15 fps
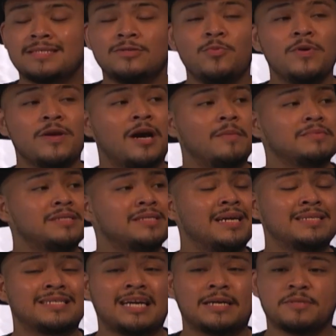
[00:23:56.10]
You become
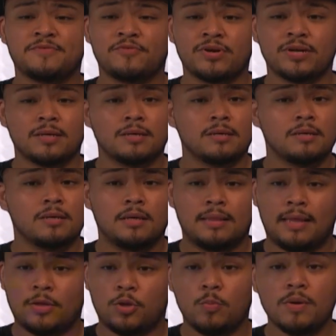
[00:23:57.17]
10 times free.
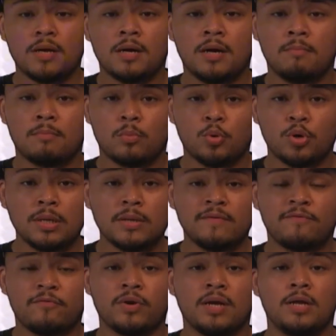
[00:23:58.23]
Like you become really
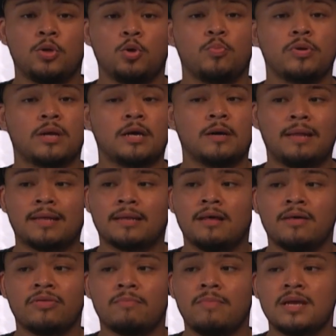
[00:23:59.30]
free. You become like
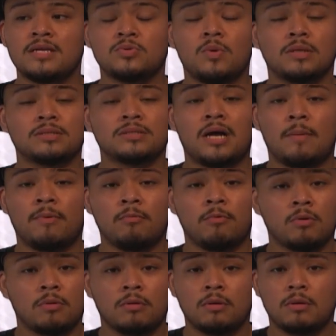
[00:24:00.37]
nothing makes you
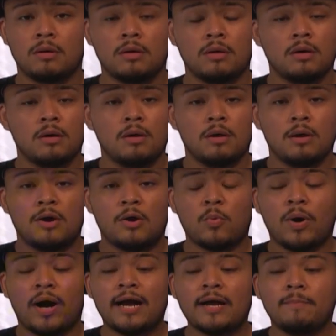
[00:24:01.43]
unstoppable.
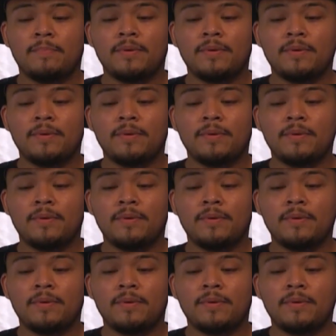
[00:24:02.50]
Why?